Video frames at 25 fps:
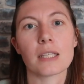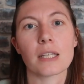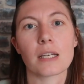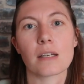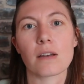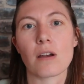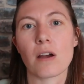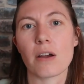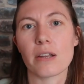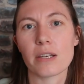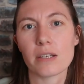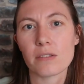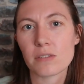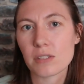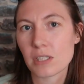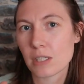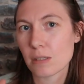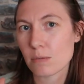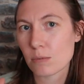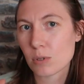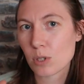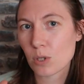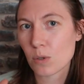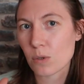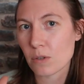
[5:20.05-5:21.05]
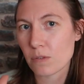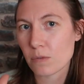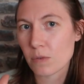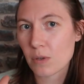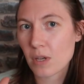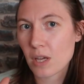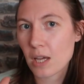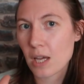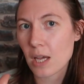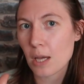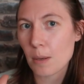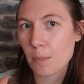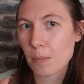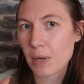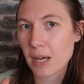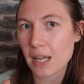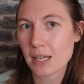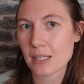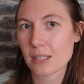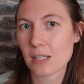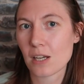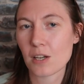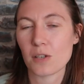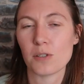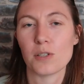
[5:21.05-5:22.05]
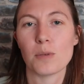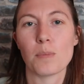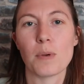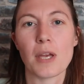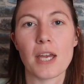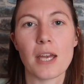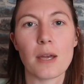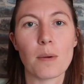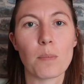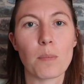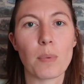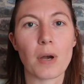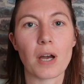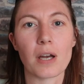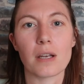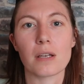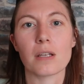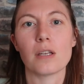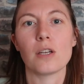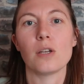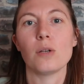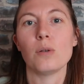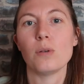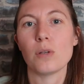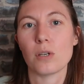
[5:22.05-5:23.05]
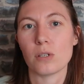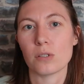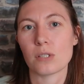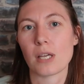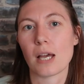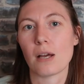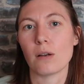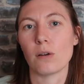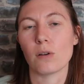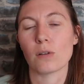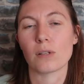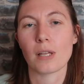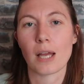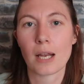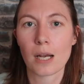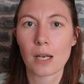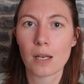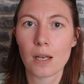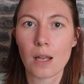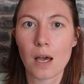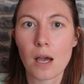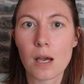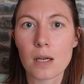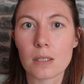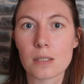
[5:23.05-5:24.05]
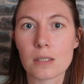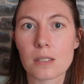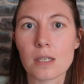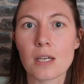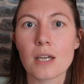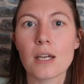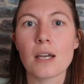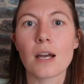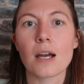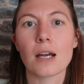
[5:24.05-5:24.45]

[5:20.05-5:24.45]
They kind of seem to have plateaued a bit, but who knows how long that'll last.